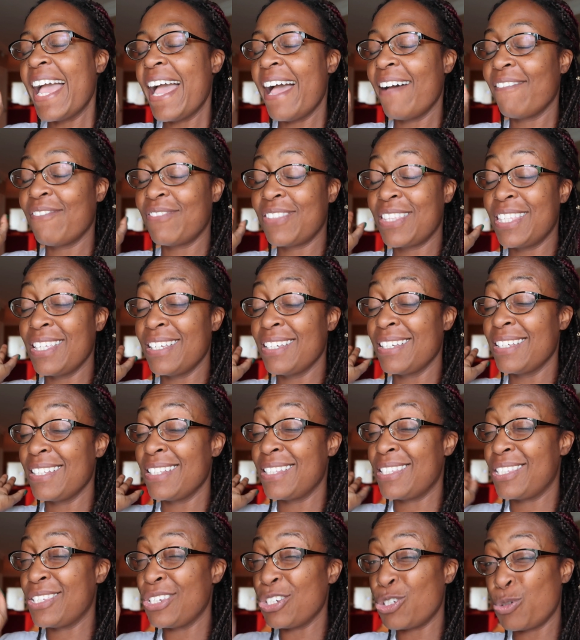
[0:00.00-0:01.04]
have the
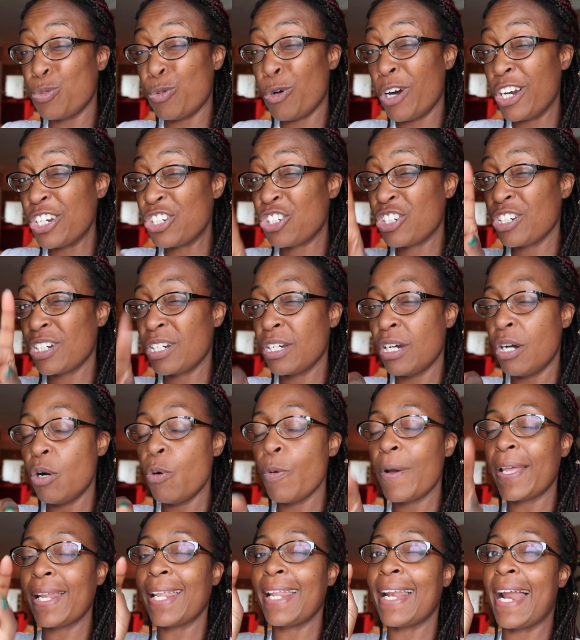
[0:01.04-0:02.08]
dishwasher
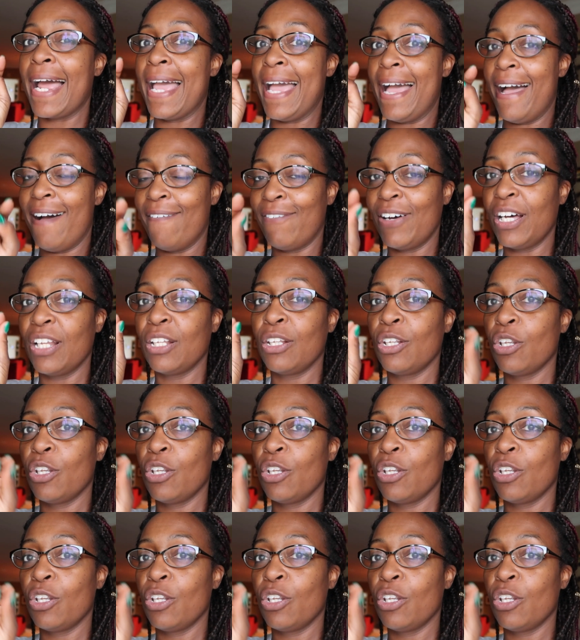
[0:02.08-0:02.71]
going and I have a